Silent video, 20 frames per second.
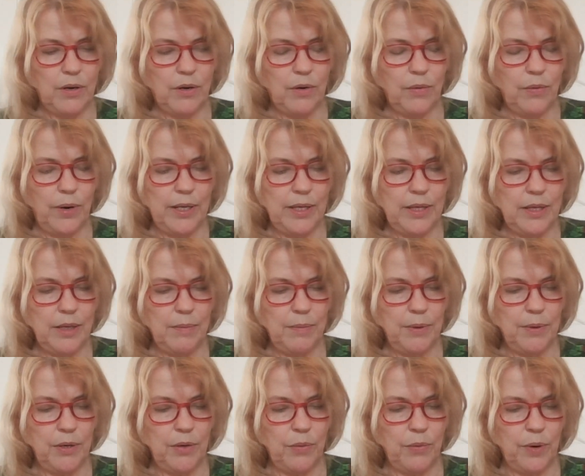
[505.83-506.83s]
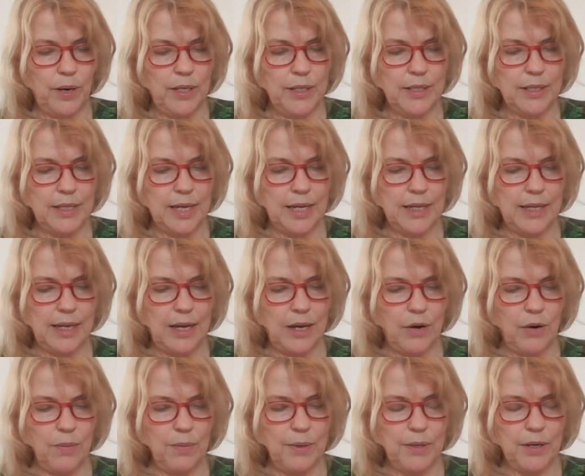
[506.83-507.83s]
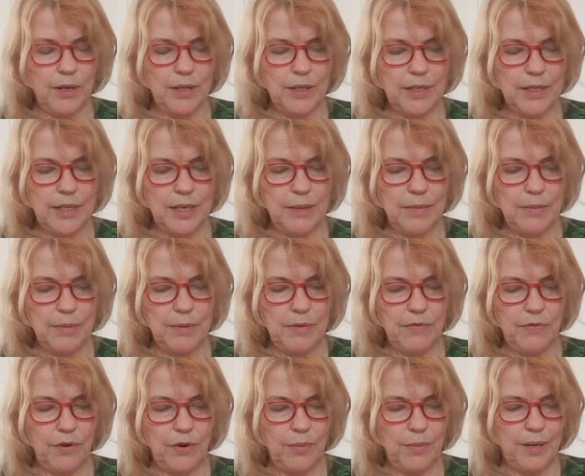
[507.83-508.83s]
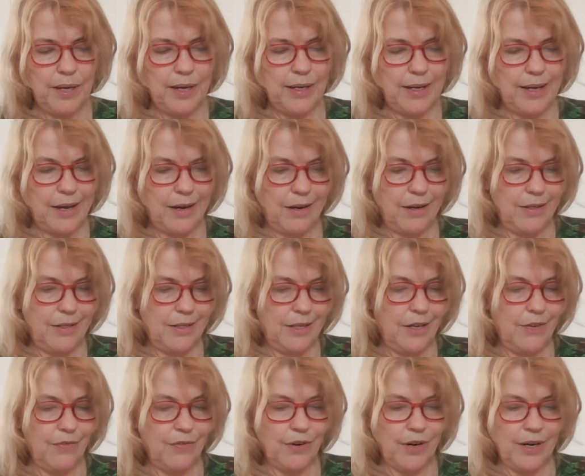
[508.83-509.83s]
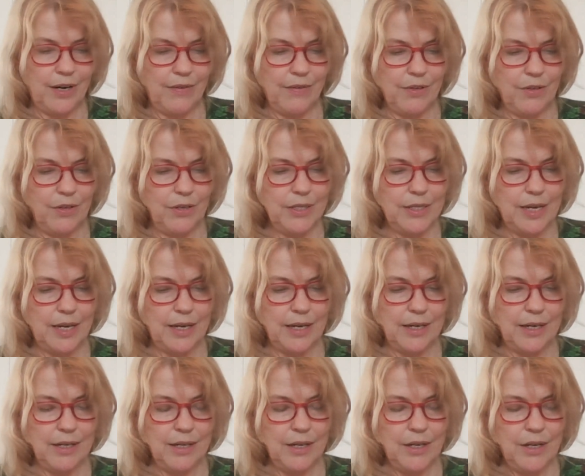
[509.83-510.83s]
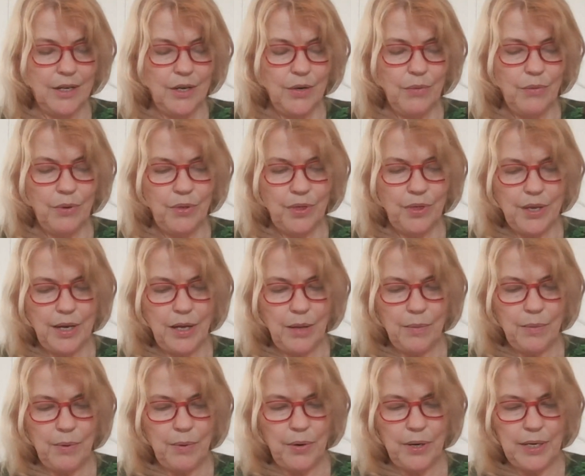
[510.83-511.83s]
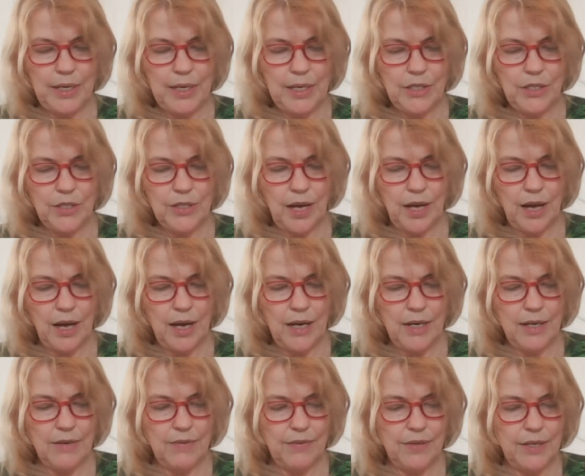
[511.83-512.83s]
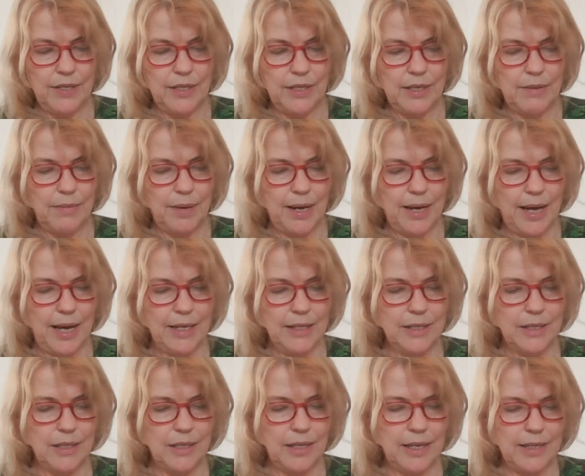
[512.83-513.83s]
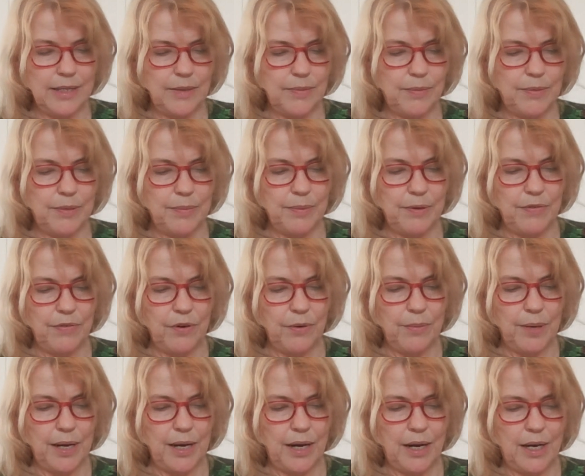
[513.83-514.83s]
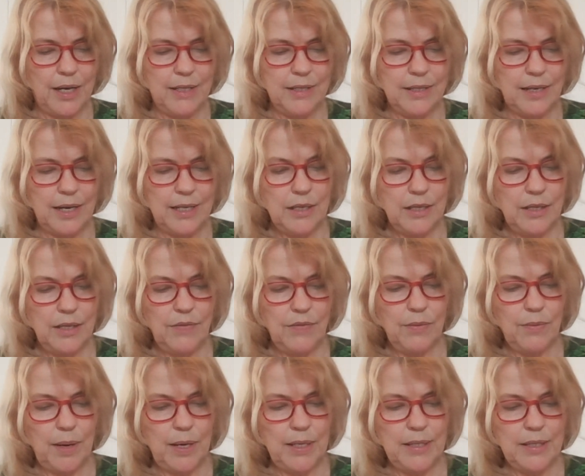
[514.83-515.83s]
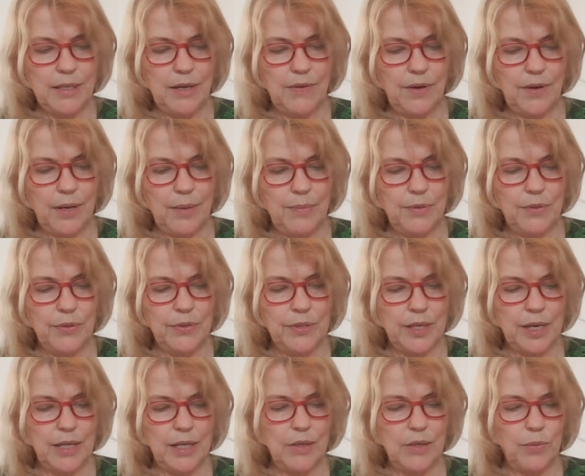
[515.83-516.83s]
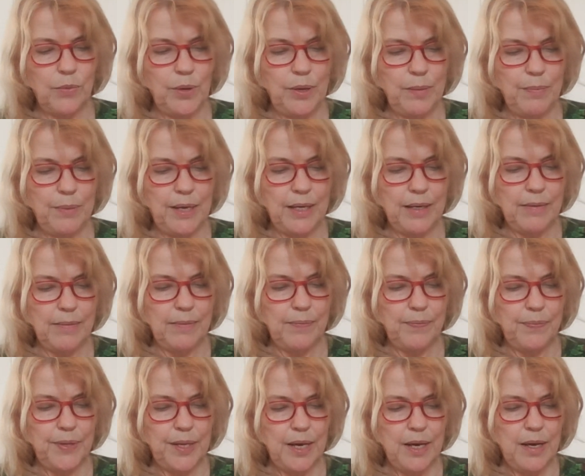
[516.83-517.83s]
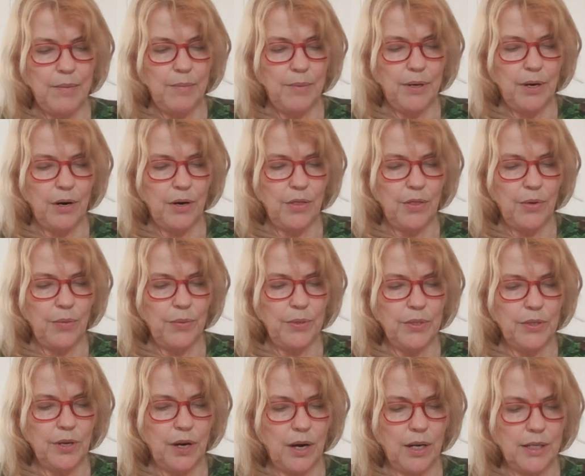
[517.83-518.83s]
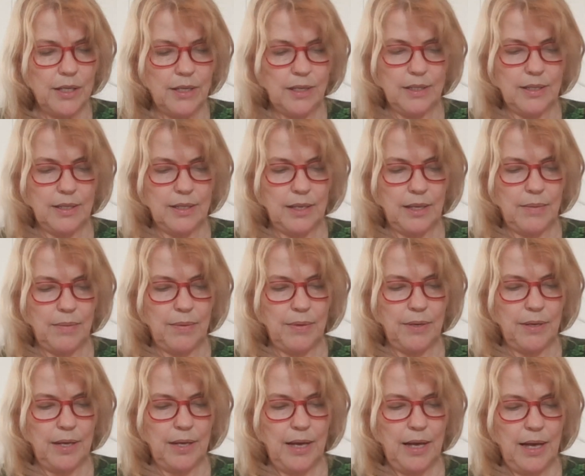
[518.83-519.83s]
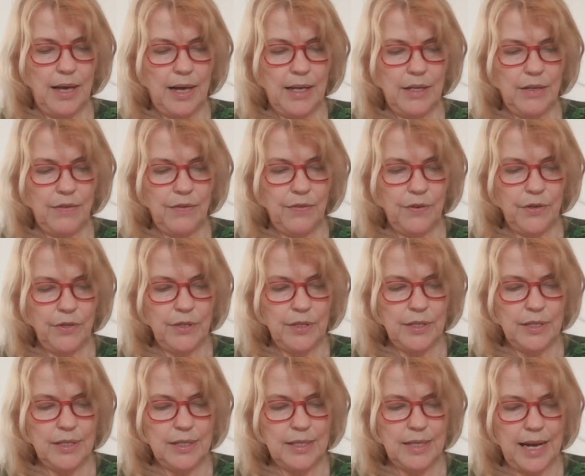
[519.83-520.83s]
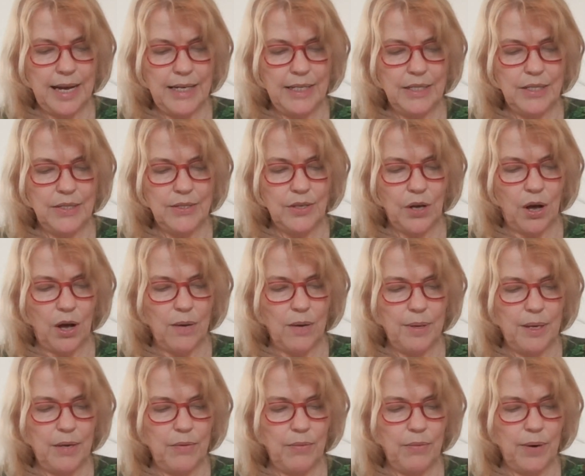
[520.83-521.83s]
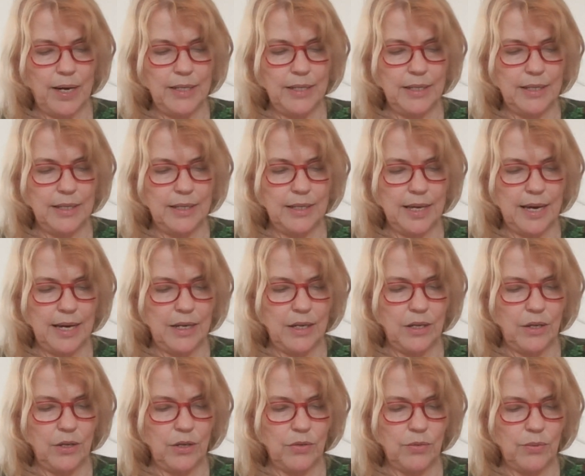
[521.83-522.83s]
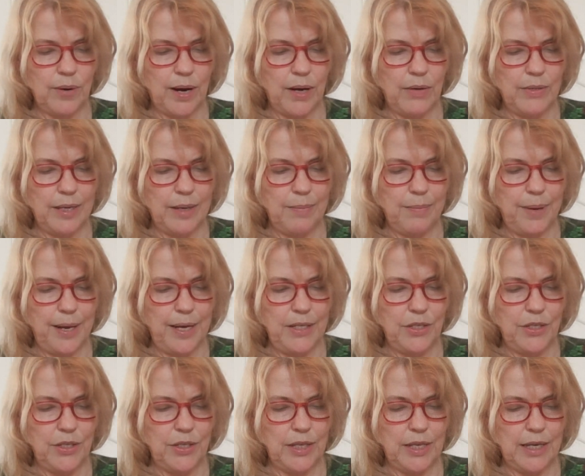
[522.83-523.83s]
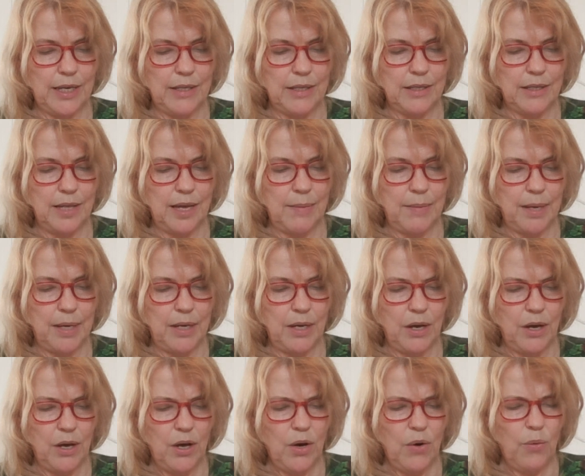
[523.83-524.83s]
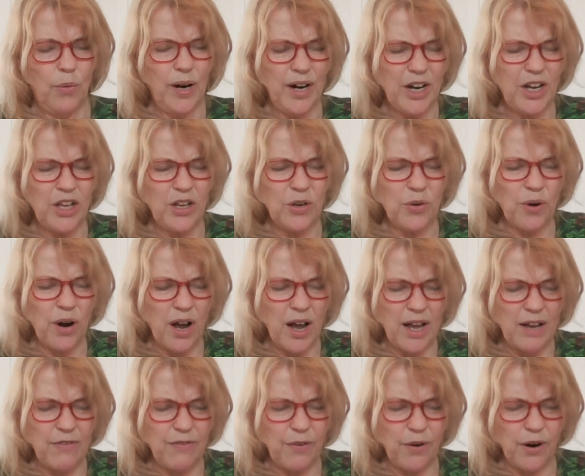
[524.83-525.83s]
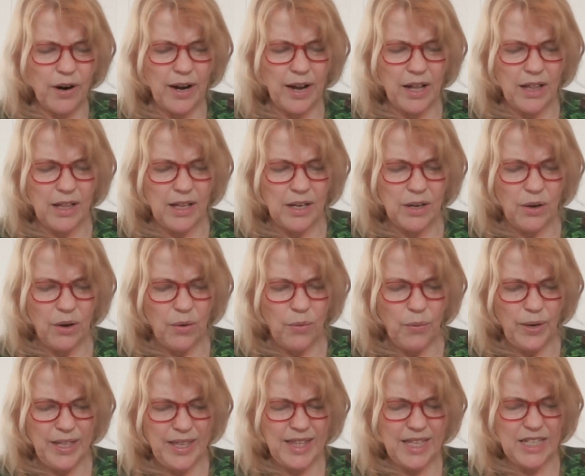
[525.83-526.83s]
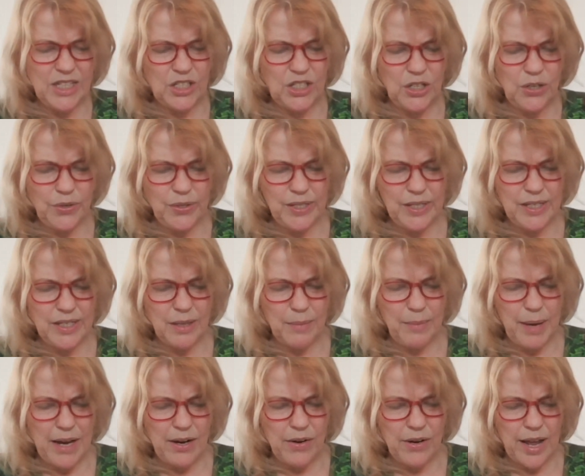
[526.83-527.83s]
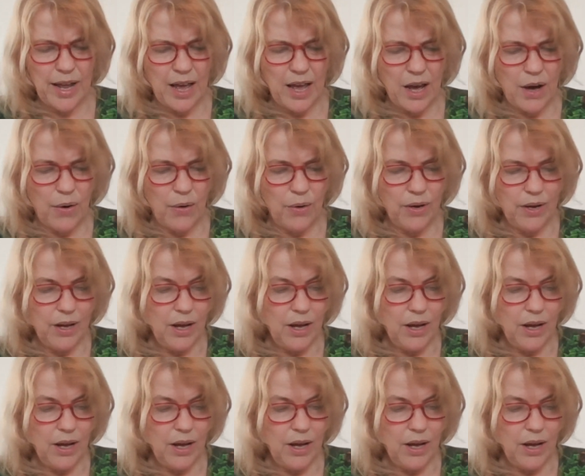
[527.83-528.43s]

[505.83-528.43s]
What the book was that lay open on the table before me, I cannot tell, for I never looked at it. With an elbow on each side of it, and my hands clasped before my eyes, I delivered myself up to silent weeping. But Arthur was not asleep. At the first slight sob, he raised his head and looked round, impatiently exclaiming, What are you crying for, Helen? What the deuce is the matter now?